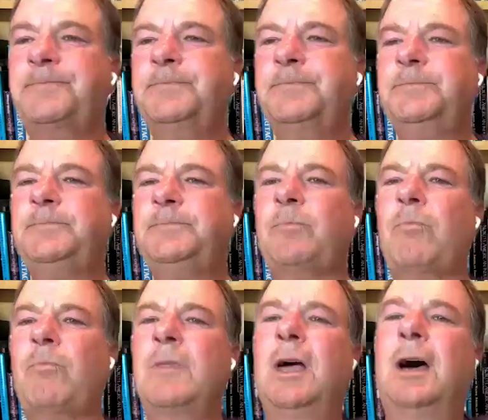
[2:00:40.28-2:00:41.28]
A number of
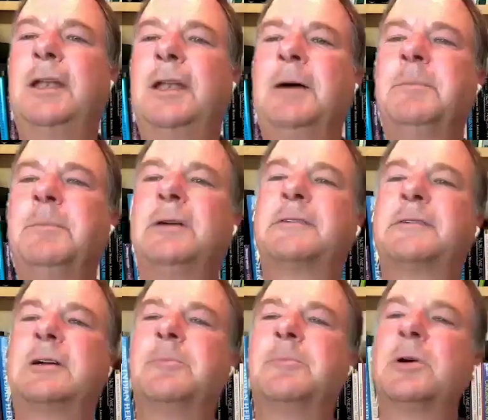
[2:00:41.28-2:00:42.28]
commercial
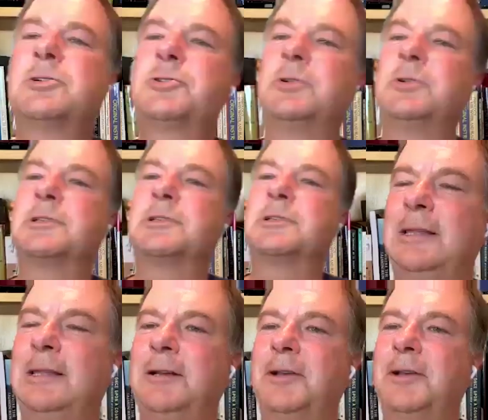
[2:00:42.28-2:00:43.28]
establishments I've visited
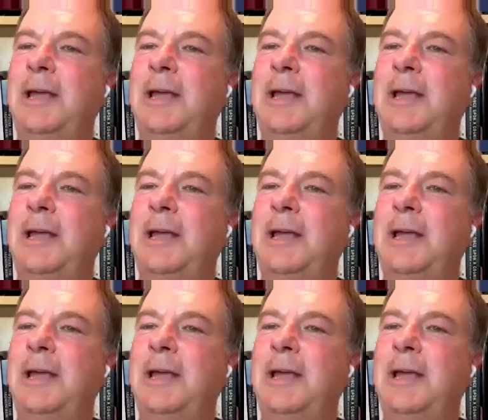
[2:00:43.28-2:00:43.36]
lately are now